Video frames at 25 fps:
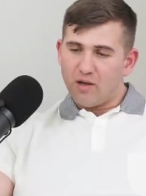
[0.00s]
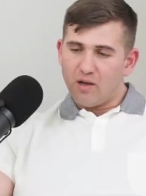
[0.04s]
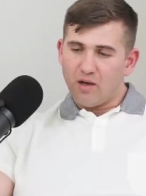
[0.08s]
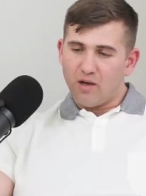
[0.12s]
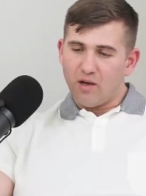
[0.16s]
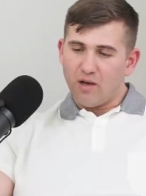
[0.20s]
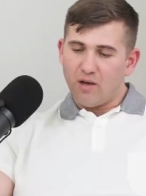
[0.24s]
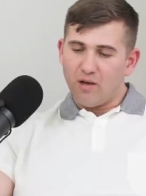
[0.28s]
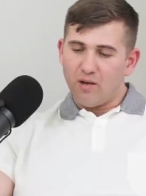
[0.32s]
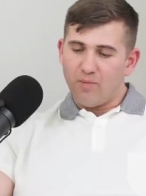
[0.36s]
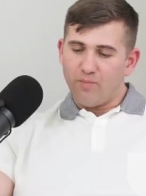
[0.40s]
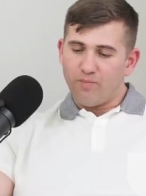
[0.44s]

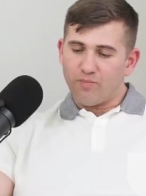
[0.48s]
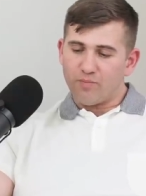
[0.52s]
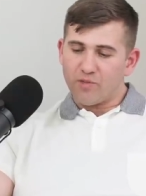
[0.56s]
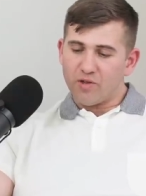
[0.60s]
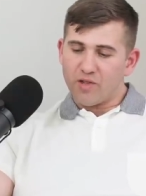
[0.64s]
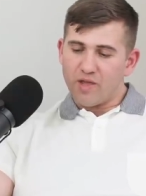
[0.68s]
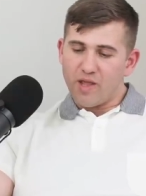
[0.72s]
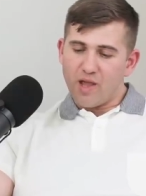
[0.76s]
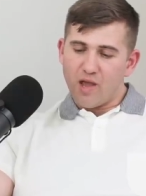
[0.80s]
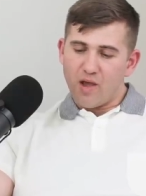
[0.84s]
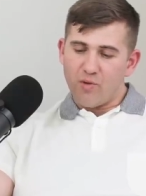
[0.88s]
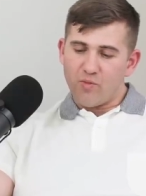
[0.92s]

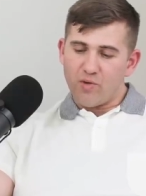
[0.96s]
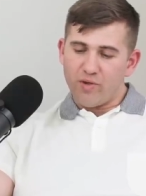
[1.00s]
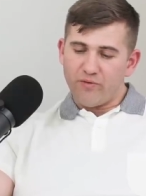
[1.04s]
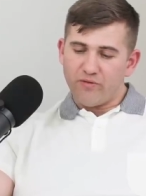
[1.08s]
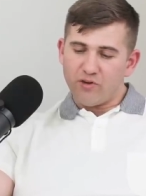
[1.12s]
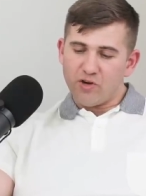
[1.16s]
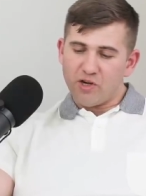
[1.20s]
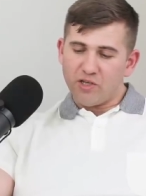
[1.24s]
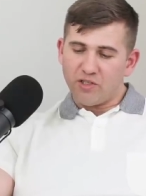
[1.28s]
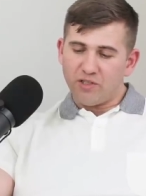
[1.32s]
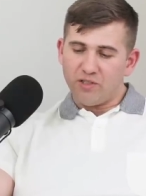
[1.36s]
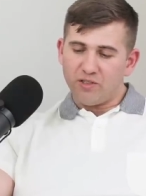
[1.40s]
Yeah, we've
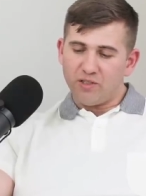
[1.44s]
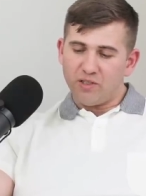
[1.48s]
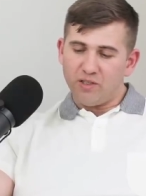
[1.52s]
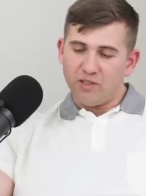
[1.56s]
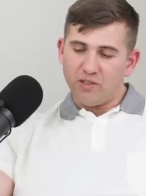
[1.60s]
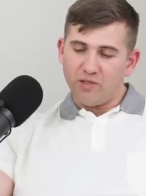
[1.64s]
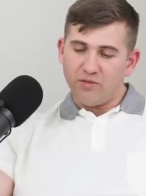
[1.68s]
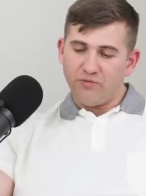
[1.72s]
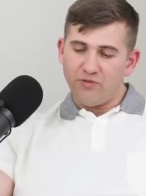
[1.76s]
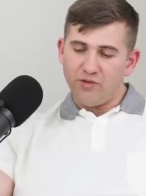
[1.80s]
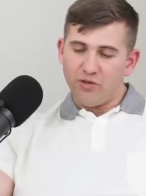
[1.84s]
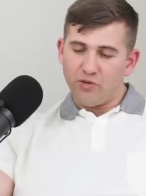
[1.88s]
arrested an
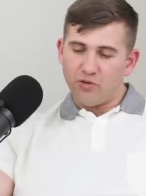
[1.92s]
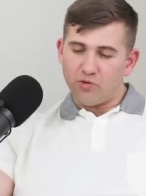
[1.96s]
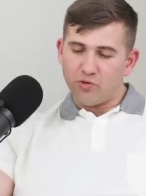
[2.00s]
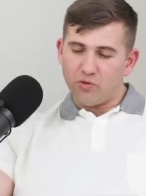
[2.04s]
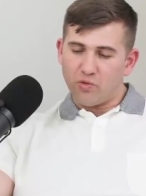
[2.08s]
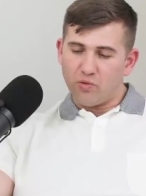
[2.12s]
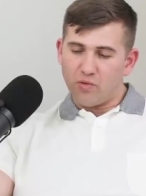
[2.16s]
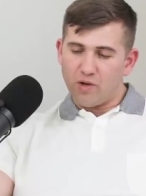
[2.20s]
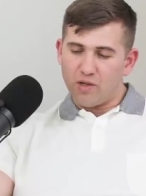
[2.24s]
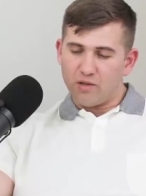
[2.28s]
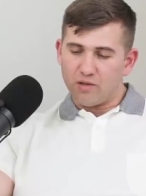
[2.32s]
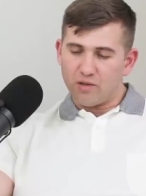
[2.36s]

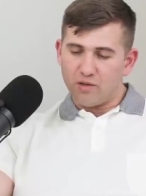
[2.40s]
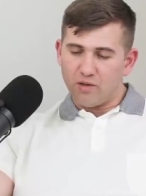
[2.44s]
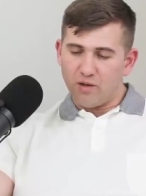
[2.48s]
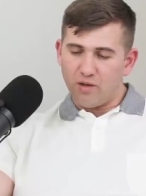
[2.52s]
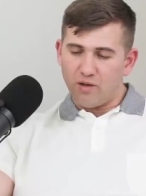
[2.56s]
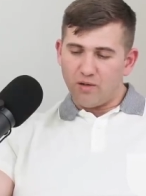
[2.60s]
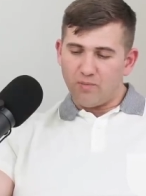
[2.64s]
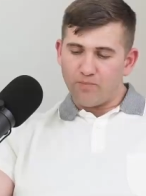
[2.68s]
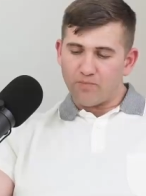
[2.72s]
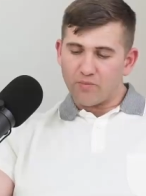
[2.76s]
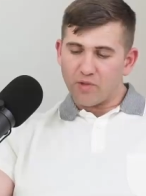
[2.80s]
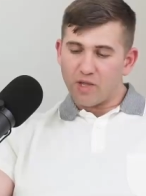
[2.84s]
individual and
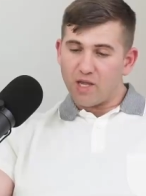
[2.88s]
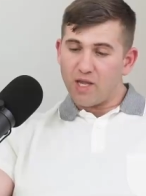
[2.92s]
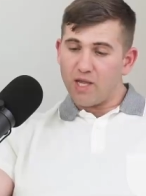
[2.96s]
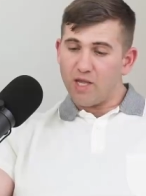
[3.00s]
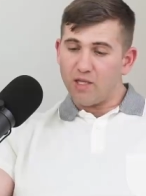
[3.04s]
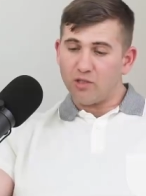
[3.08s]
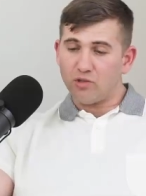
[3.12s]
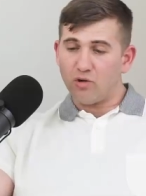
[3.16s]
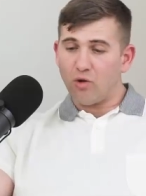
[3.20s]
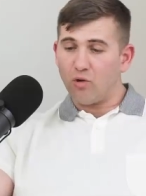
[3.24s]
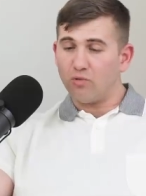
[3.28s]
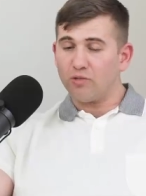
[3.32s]

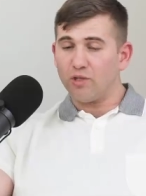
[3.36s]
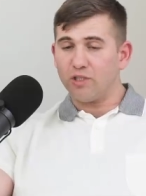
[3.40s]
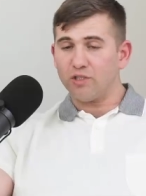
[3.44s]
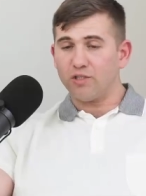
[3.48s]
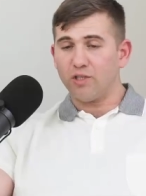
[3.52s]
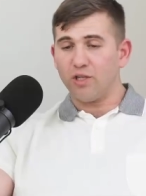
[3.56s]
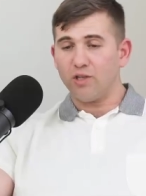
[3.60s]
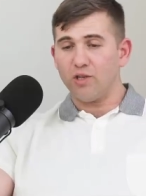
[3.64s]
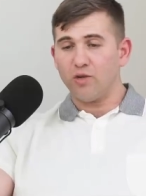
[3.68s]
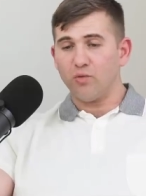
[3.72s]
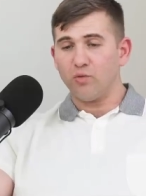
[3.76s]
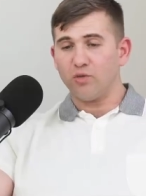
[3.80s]
he told us
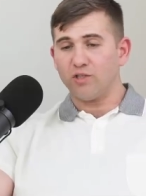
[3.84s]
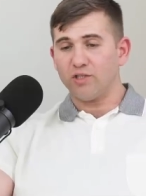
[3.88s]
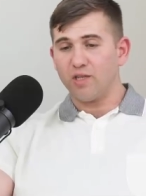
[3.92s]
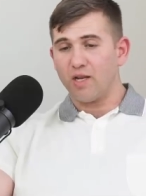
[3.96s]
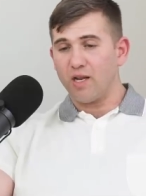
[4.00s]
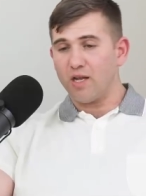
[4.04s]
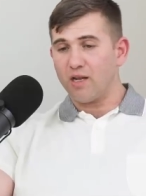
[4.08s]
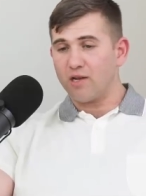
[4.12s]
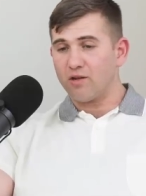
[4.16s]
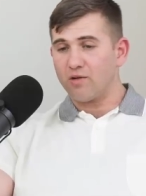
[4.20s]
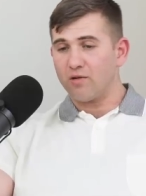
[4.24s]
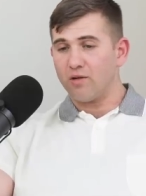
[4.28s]
that you were
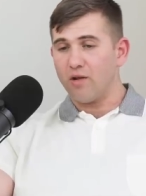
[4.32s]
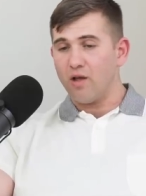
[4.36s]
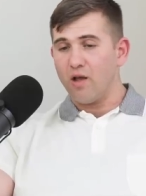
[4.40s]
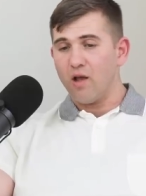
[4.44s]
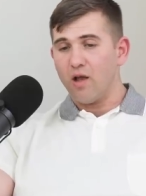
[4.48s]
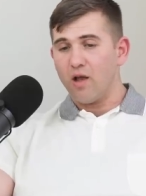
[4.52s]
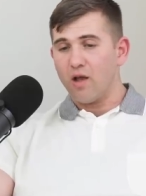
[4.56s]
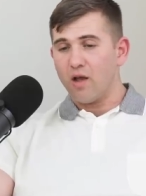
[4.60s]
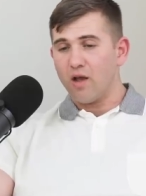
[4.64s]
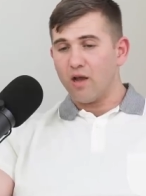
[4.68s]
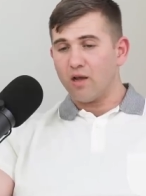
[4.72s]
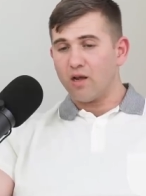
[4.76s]
selling
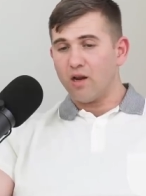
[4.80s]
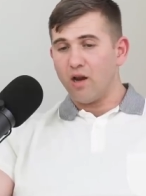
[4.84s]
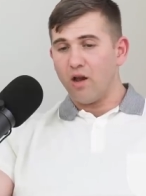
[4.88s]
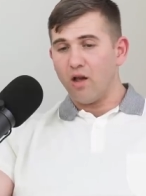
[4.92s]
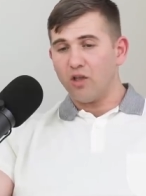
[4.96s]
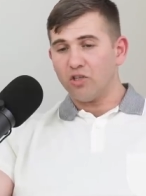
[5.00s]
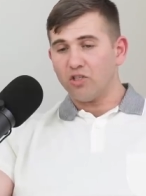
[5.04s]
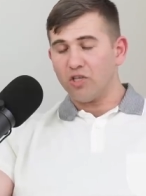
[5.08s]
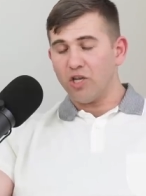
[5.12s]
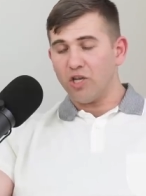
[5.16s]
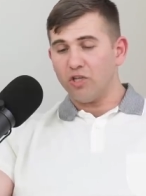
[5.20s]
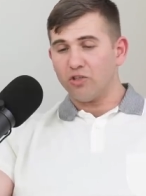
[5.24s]

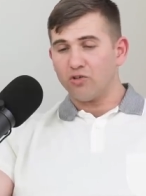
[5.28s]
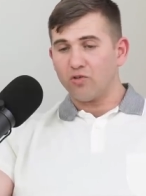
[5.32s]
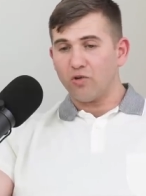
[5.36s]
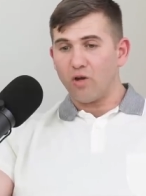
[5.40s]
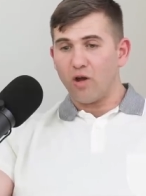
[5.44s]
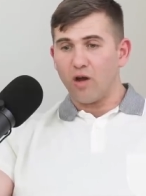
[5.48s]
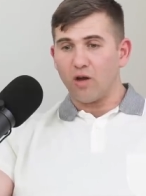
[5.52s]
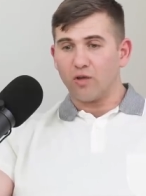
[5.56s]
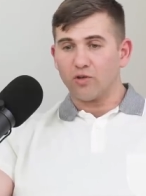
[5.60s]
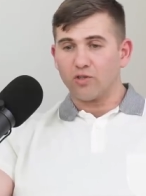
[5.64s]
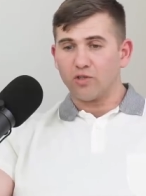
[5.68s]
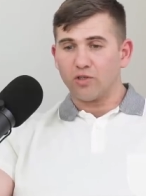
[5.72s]
Class A
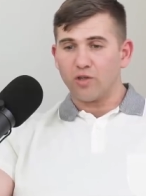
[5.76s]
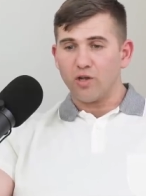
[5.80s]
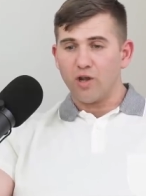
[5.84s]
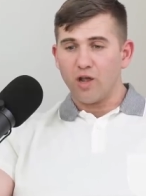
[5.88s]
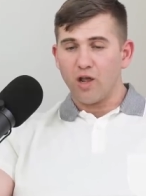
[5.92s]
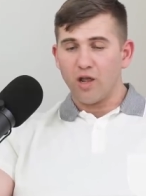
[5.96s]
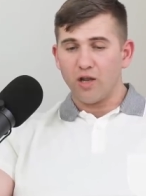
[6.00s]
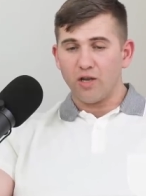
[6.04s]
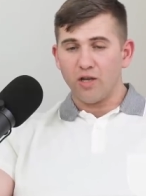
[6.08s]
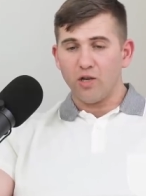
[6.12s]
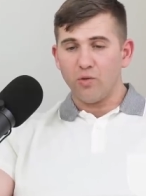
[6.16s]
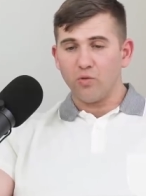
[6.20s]
drugs
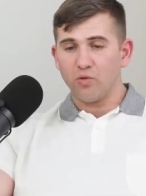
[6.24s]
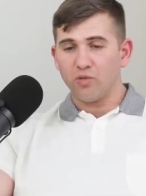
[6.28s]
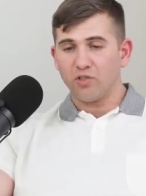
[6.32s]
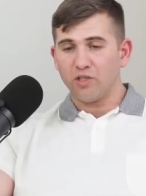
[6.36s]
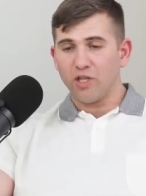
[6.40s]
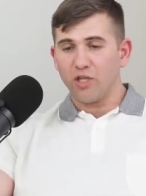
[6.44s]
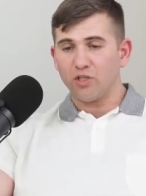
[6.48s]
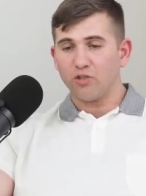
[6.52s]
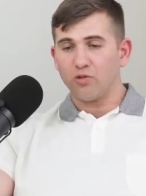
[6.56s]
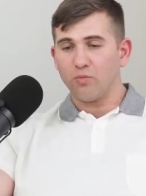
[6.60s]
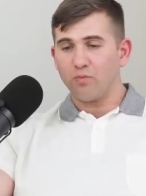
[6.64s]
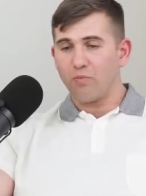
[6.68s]
and he was
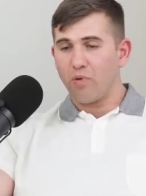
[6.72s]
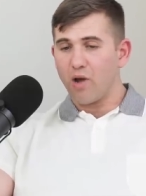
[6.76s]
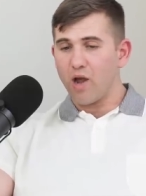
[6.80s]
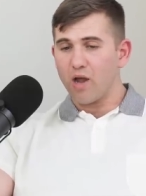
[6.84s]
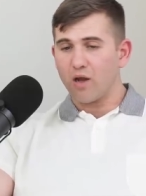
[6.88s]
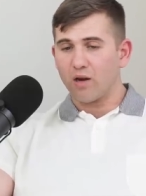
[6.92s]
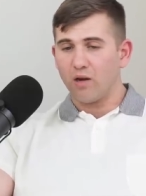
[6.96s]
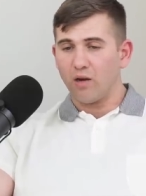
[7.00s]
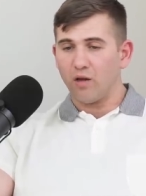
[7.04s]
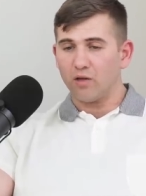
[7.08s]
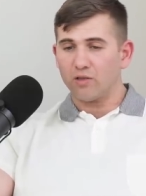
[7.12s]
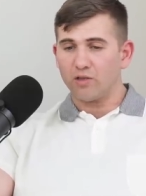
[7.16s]
there to buy
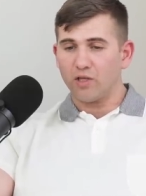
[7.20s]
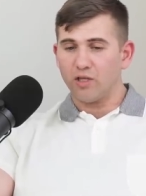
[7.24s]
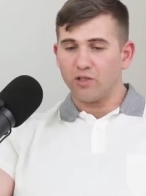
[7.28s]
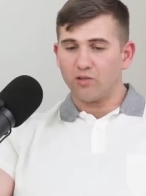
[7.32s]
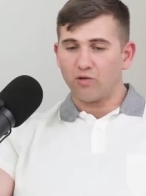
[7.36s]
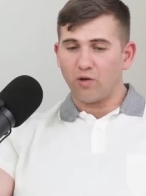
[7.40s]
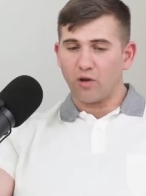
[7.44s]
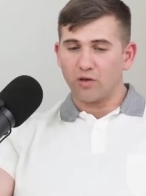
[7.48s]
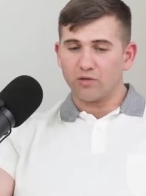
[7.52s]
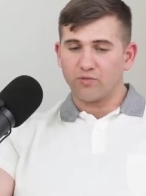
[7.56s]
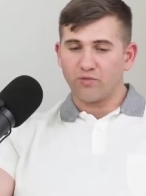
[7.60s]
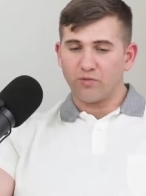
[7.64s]
Class A
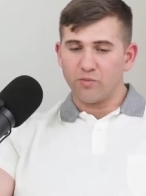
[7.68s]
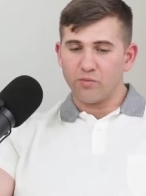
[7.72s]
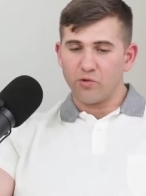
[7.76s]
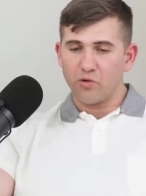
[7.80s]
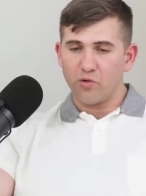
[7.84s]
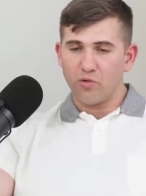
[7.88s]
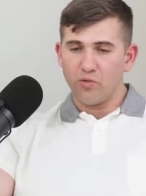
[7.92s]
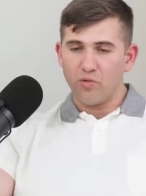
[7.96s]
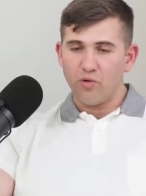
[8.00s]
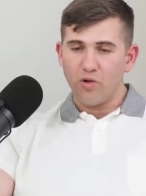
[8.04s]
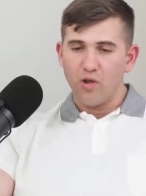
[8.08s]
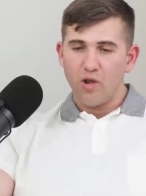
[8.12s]
drugs from
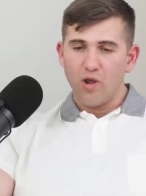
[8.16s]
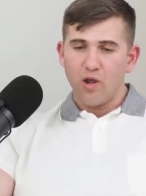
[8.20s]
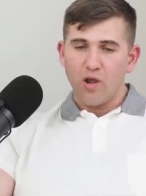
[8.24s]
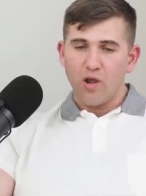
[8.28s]
you.